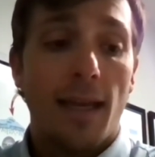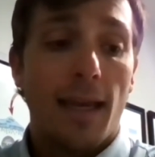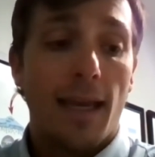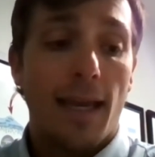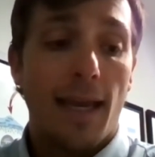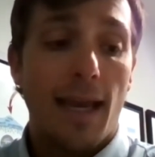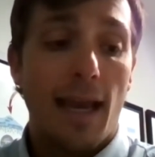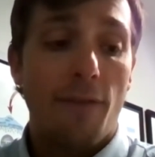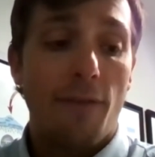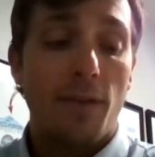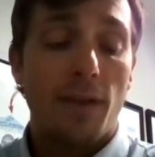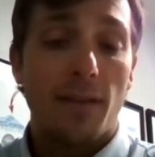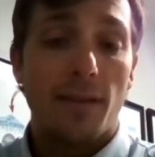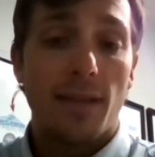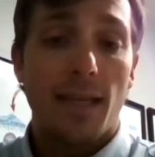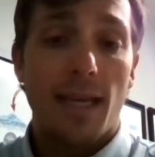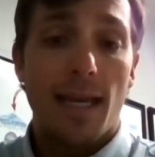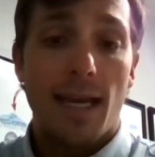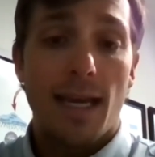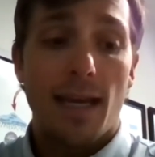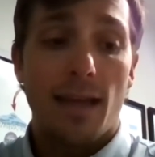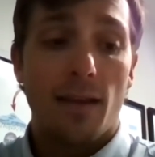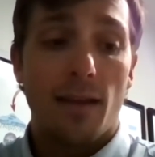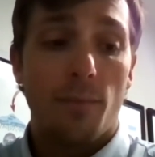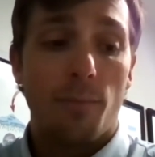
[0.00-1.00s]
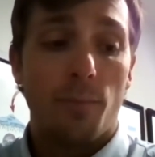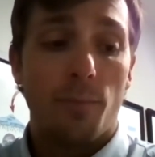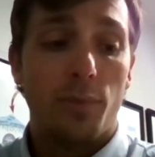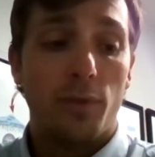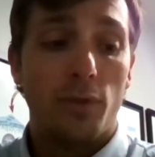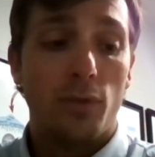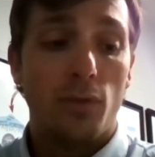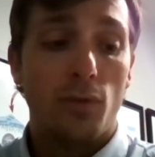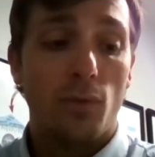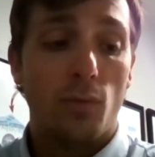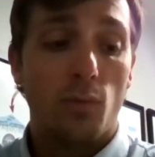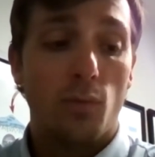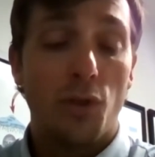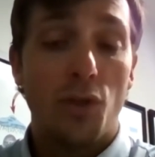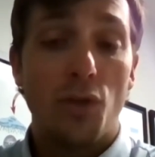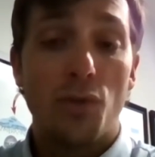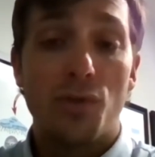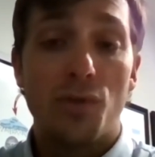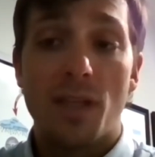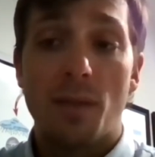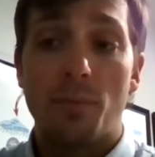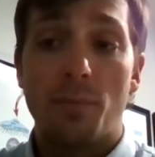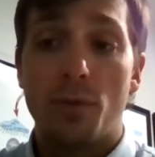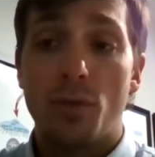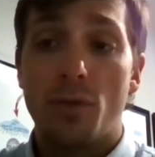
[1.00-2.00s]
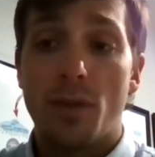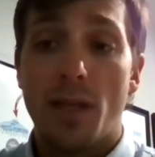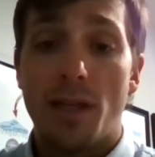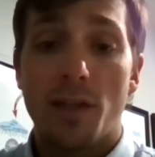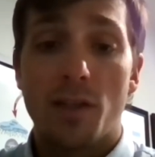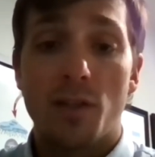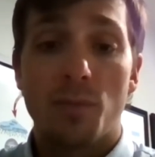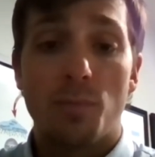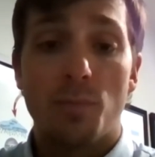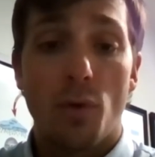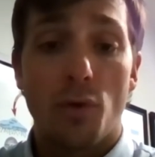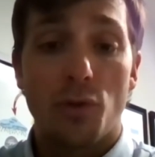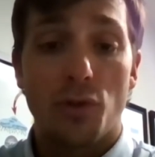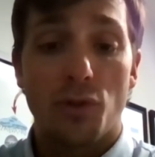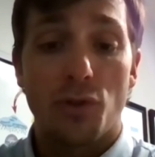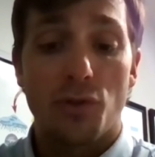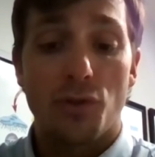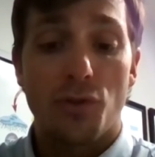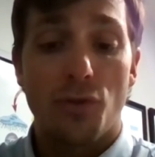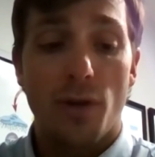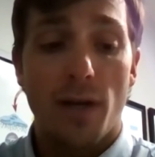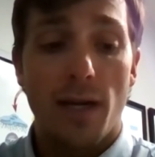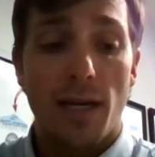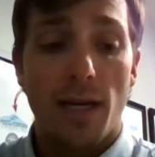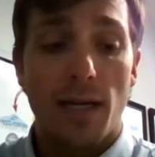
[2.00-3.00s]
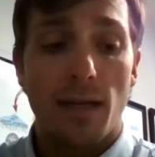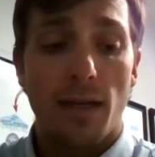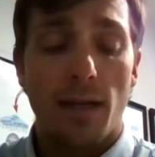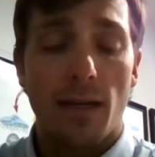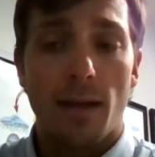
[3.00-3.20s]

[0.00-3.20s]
having that blue, reducing that blue light exposure is great.